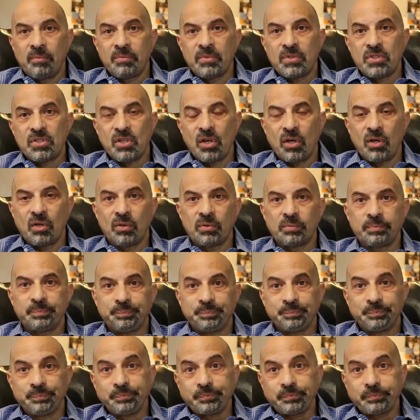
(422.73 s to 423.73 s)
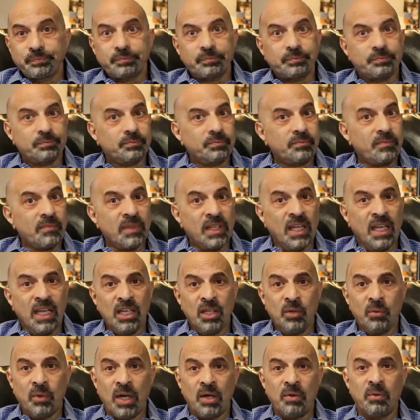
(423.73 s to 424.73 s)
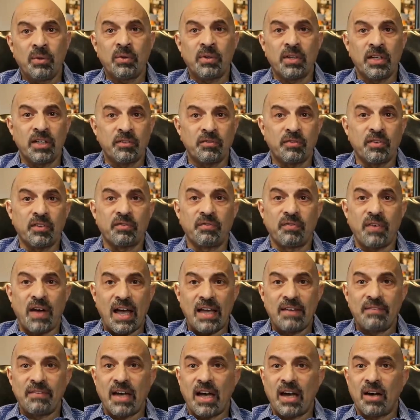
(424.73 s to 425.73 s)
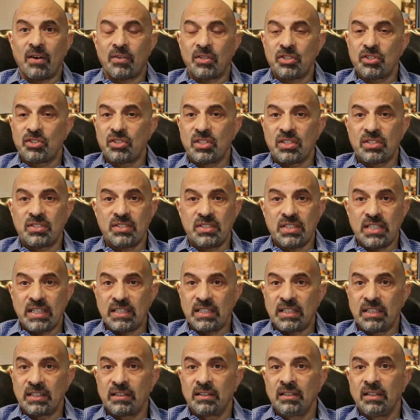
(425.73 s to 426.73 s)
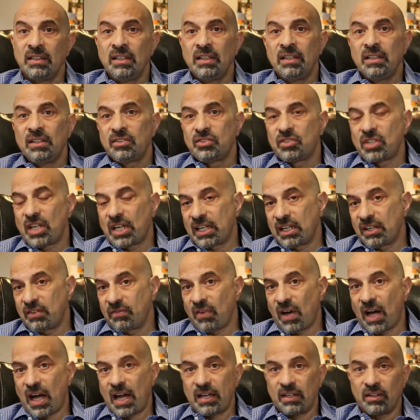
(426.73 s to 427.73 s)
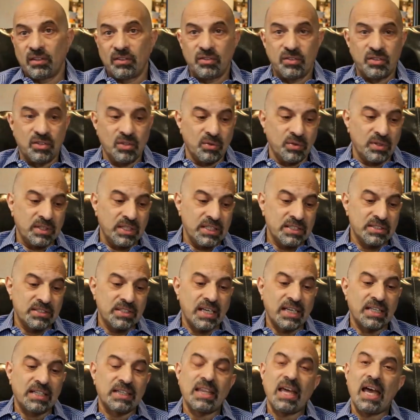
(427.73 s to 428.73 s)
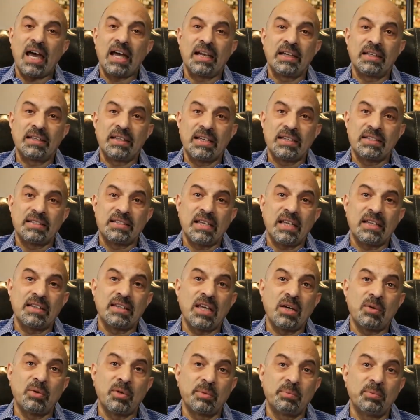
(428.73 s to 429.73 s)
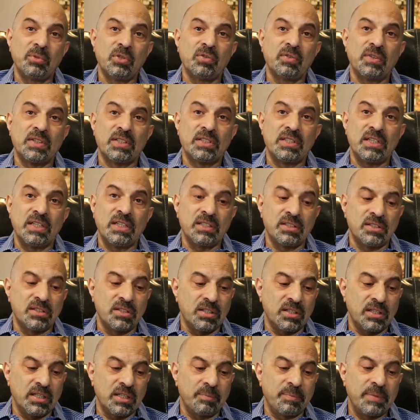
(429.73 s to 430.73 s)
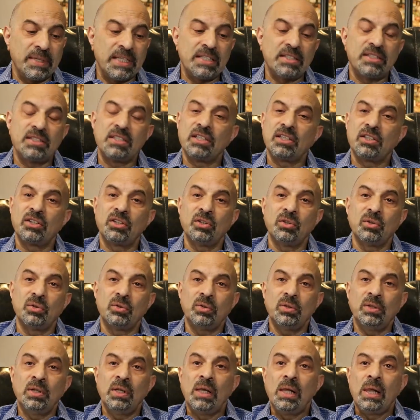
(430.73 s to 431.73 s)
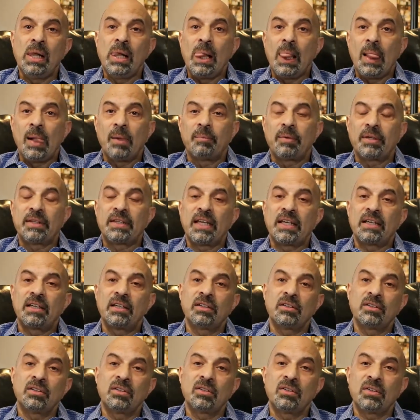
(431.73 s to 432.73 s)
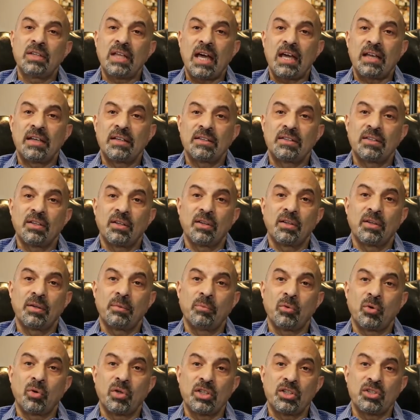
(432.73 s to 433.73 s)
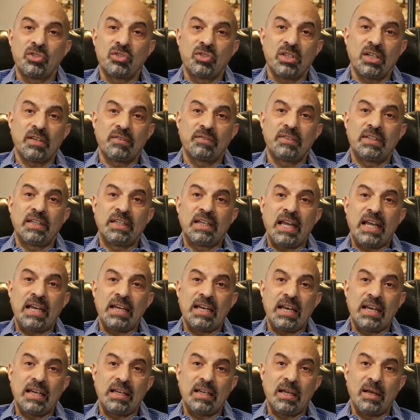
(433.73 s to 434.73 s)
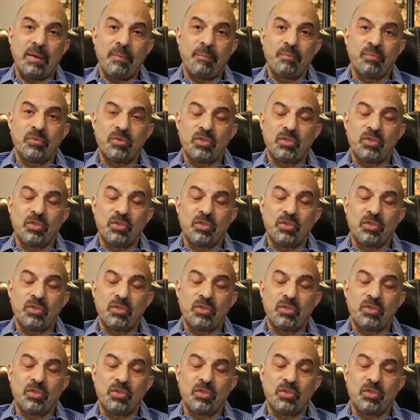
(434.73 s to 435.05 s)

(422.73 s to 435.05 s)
So anyway, we were there for 5 hours just sitting, checking vitals, doing things like that, and they said they would move us into the PCU, but they couldn't do that until the morning shift at 8 a.m.